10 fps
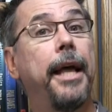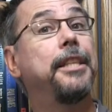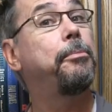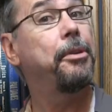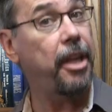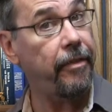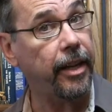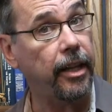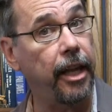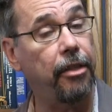and
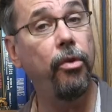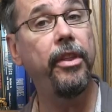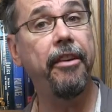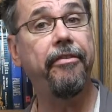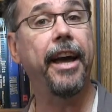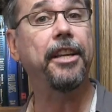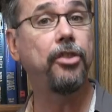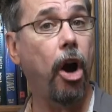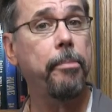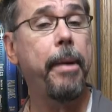specifically through the
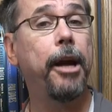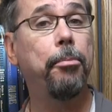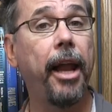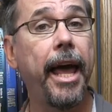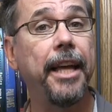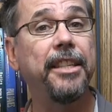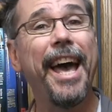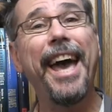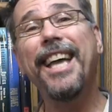effects dark matter plays